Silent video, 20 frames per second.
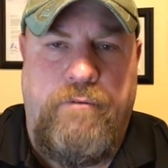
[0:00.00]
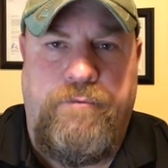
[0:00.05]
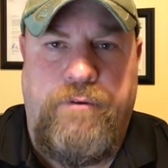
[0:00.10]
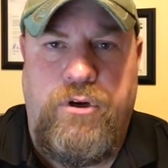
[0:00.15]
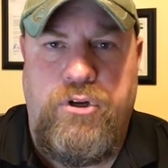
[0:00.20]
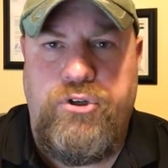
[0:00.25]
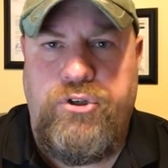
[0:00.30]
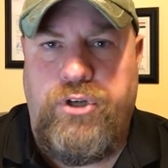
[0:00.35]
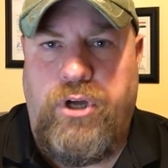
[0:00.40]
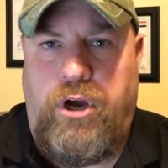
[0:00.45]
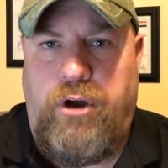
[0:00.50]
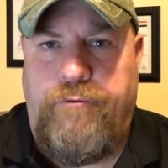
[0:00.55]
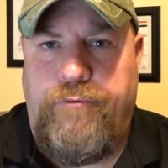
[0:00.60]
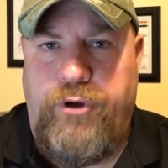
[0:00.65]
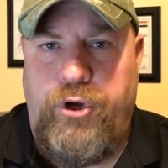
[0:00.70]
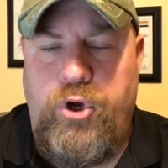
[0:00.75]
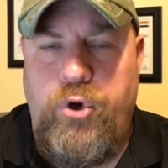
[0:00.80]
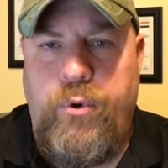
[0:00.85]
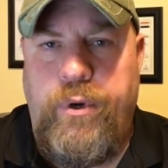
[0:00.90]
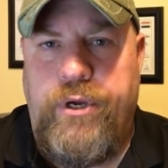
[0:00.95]
First
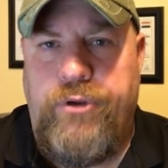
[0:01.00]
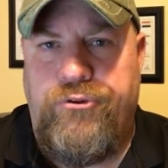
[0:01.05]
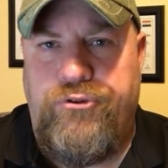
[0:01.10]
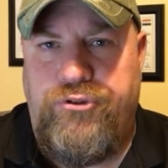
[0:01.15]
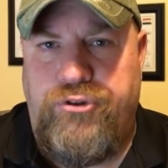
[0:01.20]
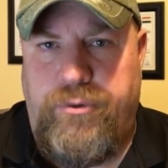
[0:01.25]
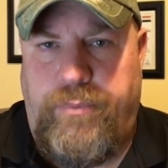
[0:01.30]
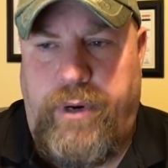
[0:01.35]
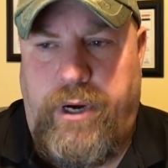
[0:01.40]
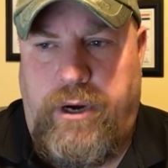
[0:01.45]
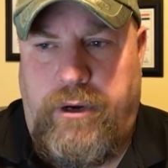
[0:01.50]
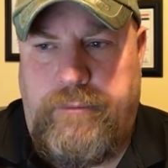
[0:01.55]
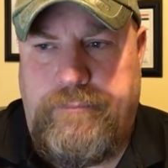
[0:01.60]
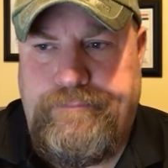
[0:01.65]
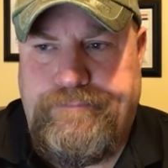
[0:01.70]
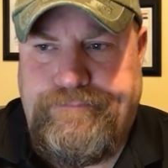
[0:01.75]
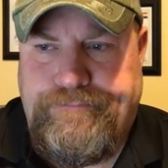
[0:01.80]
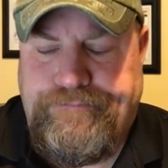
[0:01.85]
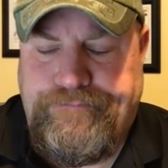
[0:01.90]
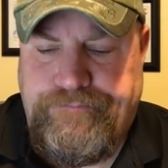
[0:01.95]
off, who is Jamal?
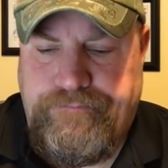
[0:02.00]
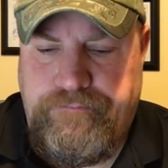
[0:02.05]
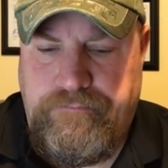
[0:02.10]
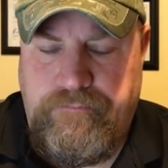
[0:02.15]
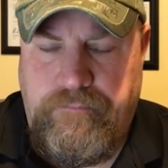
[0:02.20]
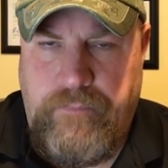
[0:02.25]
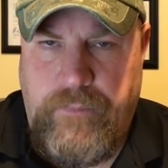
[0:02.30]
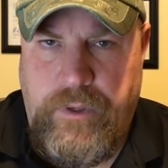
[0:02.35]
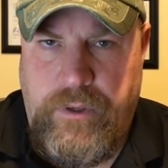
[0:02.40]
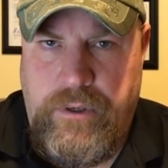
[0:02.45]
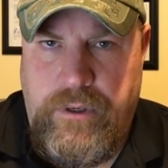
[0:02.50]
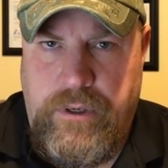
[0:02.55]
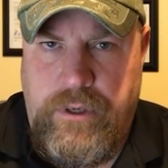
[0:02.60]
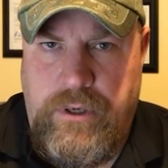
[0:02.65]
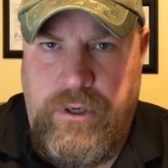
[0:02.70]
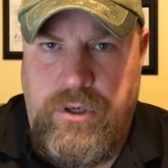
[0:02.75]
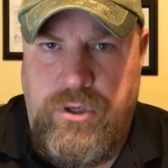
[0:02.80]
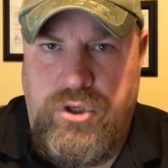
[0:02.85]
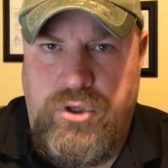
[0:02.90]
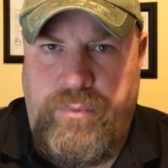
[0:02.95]

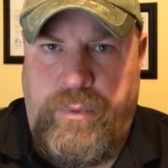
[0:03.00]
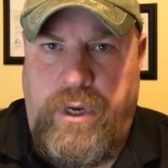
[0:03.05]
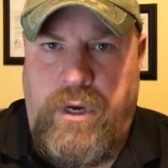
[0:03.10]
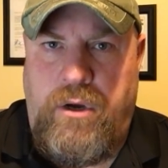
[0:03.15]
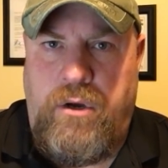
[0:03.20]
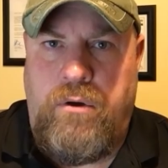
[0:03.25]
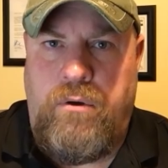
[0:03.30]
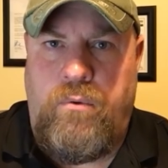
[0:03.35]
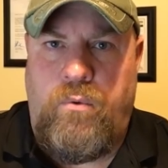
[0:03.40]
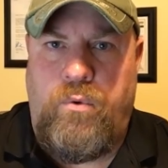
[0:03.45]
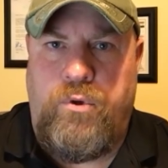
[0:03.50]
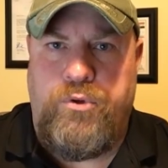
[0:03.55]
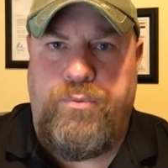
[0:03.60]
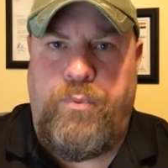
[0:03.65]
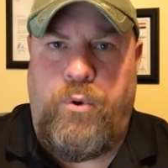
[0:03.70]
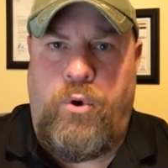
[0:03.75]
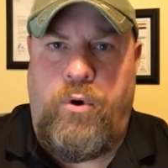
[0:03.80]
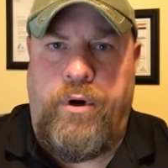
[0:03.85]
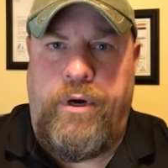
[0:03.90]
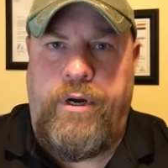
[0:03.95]
Jamal was
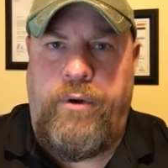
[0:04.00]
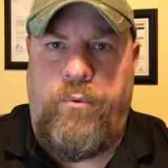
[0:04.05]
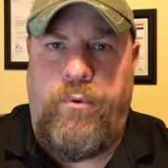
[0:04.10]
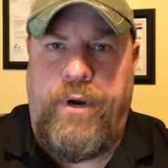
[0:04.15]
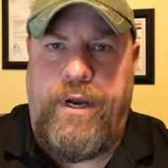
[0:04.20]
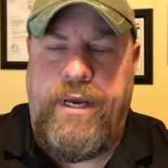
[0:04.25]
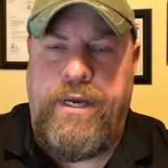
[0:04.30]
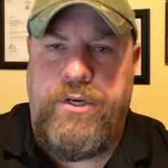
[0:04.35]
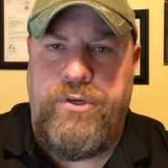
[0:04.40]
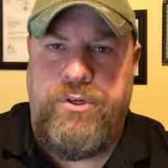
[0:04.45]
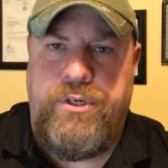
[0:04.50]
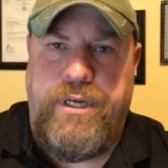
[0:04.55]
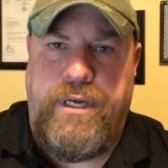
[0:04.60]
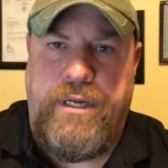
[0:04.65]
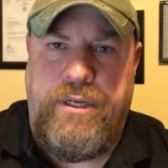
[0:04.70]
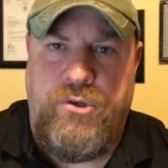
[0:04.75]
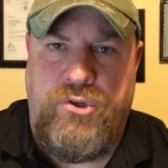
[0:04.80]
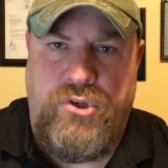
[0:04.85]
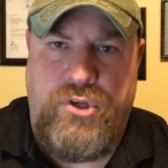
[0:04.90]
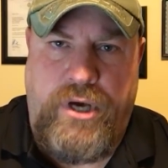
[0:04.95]
born and raised
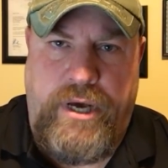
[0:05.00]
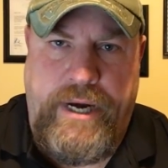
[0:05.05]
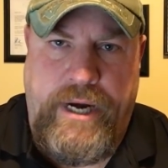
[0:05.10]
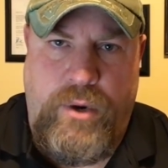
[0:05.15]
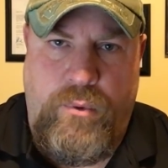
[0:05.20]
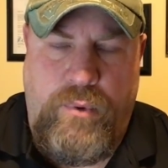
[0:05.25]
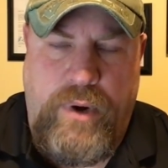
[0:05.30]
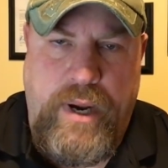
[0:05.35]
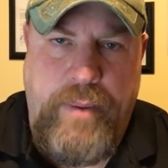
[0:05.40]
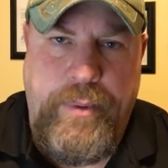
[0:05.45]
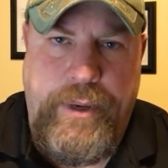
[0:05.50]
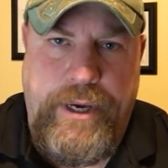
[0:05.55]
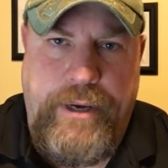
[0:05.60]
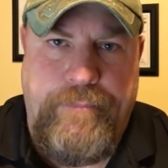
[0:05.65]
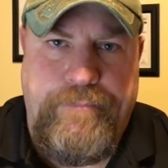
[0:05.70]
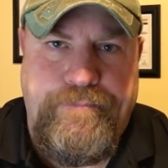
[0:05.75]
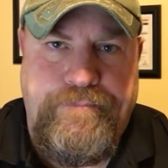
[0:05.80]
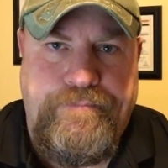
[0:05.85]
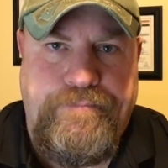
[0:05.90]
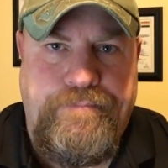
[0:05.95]
in Saudi
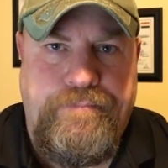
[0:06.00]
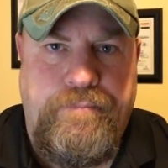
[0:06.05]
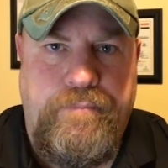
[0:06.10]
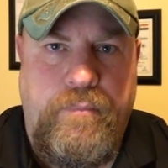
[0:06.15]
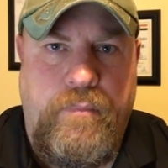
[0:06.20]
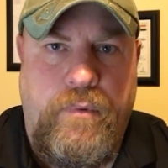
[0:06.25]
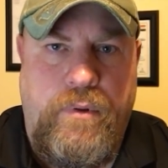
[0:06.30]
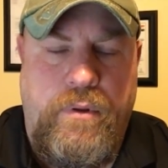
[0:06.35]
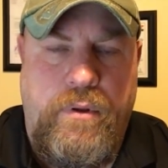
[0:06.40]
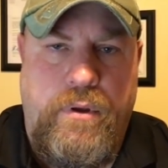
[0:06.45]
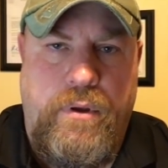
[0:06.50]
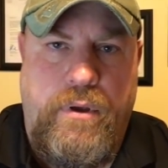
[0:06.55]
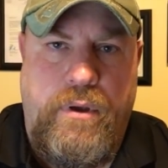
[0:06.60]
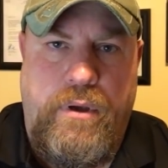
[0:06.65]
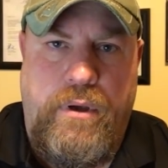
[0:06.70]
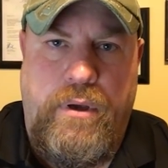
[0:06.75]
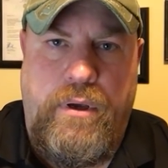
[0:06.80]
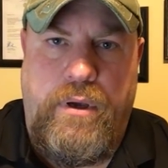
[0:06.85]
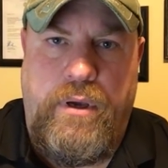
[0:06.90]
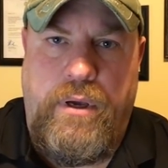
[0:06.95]
Arabia.
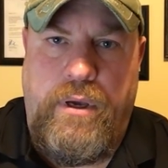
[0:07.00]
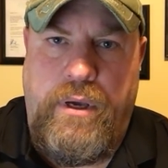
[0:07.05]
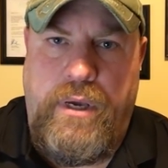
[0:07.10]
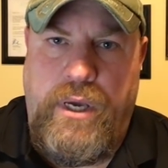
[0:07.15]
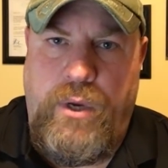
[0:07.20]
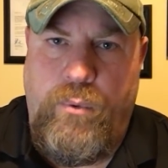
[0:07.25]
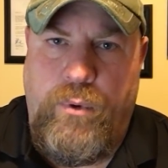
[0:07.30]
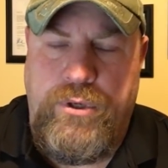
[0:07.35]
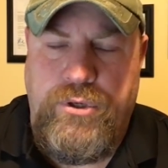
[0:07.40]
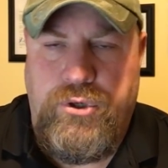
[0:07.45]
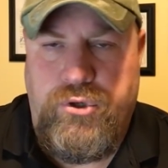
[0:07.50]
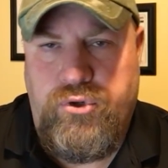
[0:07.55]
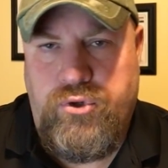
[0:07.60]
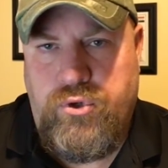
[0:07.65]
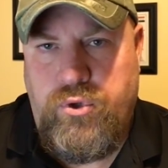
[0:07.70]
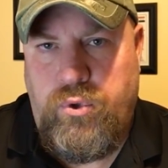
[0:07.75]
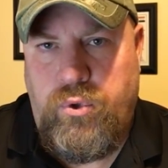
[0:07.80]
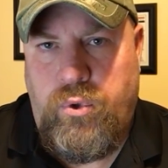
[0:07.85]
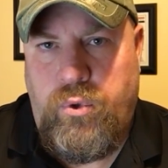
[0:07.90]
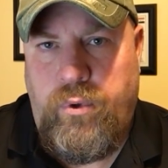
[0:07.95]
He went to
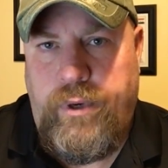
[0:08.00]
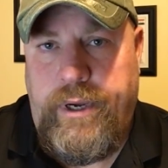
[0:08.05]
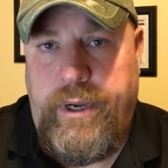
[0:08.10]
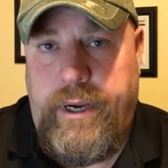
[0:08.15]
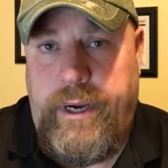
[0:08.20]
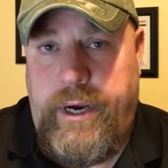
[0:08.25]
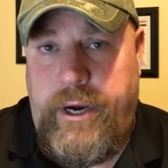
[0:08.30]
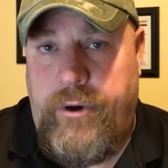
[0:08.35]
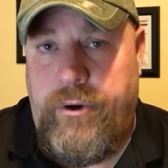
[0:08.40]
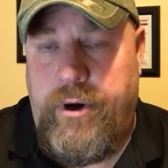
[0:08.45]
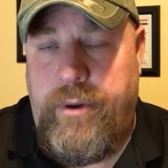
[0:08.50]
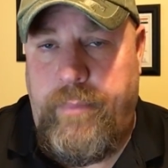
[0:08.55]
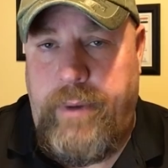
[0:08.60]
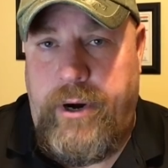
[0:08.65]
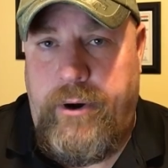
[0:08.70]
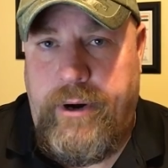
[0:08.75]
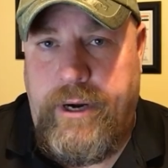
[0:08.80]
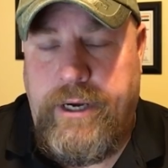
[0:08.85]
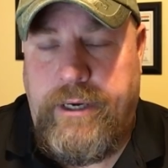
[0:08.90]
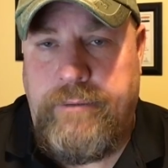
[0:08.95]
school here in
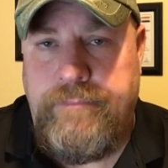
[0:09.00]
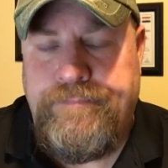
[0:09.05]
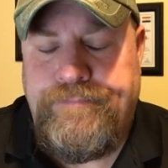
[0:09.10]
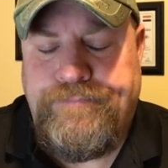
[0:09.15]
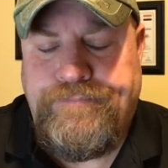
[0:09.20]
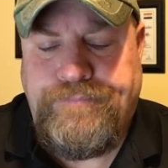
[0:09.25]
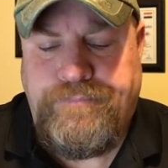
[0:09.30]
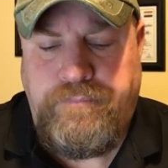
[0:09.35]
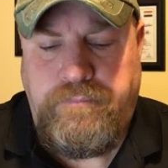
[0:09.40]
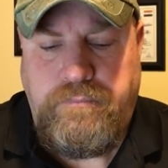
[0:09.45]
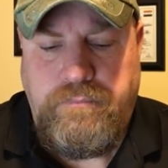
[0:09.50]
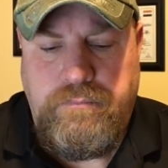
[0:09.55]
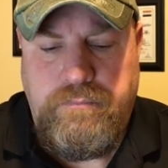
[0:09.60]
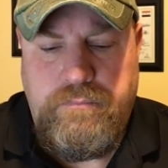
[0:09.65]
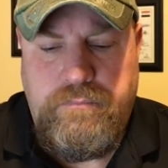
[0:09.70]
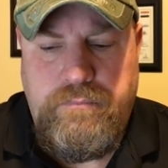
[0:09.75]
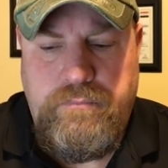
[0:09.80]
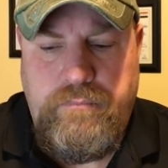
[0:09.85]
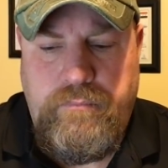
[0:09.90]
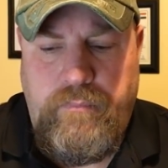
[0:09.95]
America.
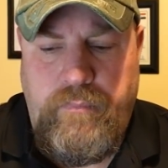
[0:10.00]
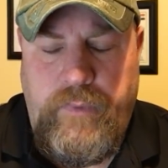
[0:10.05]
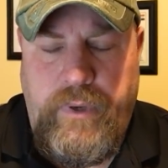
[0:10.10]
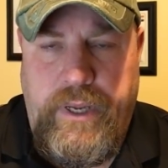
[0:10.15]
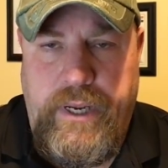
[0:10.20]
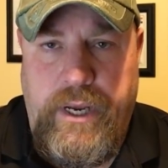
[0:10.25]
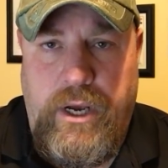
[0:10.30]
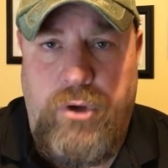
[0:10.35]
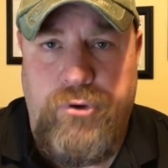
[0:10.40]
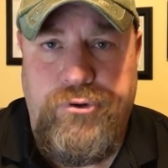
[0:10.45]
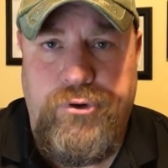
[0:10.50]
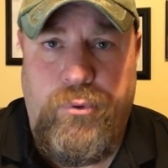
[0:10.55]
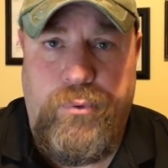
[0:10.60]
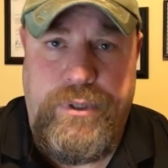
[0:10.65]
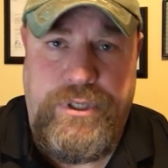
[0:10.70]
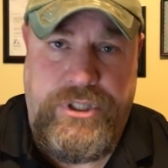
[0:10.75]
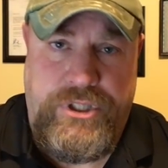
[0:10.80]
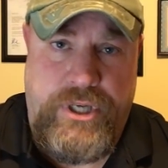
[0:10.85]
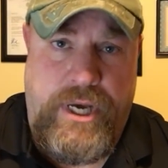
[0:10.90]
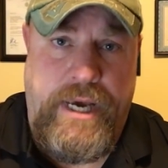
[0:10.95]
He also
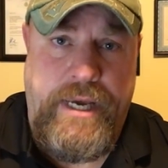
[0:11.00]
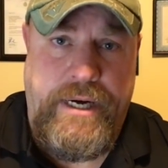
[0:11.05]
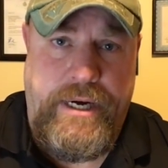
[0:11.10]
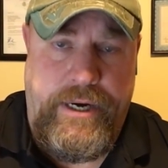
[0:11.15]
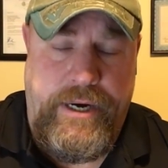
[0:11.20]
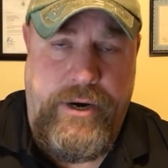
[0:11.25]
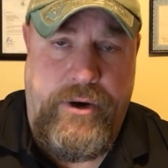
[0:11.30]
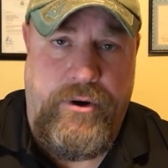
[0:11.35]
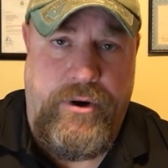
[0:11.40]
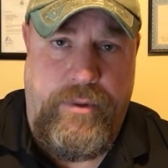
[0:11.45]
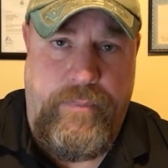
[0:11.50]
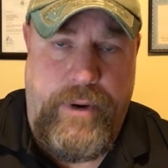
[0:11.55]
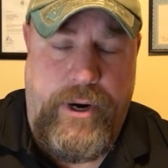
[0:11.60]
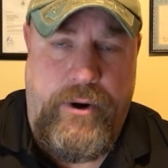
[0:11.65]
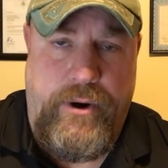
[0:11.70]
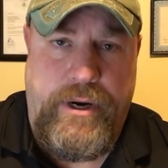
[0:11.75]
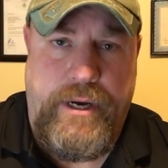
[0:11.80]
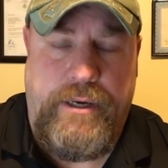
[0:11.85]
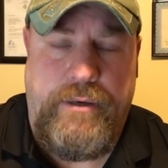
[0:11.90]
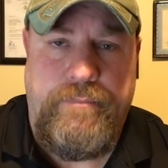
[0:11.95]
resided here in
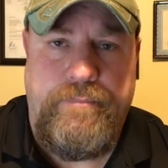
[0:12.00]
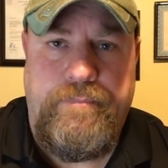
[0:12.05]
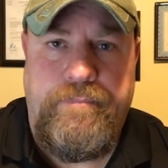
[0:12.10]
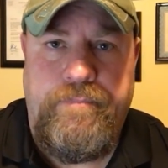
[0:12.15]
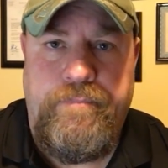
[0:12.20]
America.